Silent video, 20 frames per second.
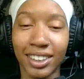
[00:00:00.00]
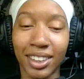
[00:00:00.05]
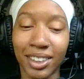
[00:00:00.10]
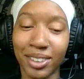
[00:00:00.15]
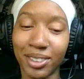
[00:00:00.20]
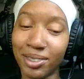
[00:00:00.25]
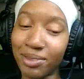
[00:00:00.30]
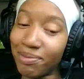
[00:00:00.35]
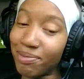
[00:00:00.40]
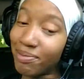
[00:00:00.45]

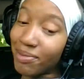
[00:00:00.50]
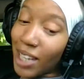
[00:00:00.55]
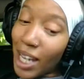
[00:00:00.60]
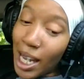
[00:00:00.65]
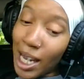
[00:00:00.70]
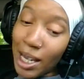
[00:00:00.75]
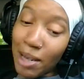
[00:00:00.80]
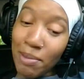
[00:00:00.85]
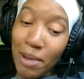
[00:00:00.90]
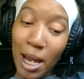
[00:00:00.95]
So,
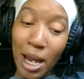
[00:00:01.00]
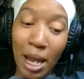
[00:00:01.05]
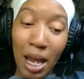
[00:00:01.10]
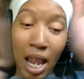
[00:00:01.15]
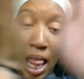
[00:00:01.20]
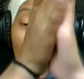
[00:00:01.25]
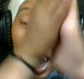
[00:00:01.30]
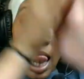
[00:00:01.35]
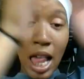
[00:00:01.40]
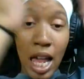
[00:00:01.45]

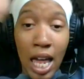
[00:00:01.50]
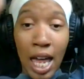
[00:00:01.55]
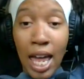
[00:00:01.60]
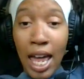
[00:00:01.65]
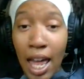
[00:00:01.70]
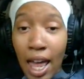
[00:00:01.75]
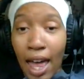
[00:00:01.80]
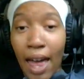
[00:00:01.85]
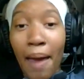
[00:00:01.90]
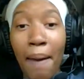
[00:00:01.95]
amen.
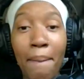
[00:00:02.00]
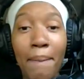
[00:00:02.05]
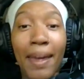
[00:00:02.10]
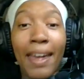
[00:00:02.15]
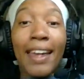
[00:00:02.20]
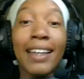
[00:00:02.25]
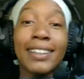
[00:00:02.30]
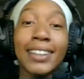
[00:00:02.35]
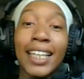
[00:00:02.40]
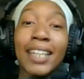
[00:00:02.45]

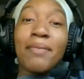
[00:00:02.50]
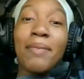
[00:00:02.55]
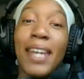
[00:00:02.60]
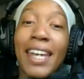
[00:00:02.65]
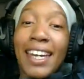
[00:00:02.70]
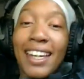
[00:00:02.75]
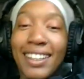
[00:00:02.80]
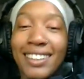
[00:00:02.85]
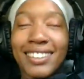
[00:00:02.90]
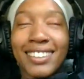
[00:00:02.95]
Amen. Say
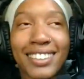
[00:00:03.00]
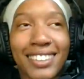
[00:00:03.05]
amen.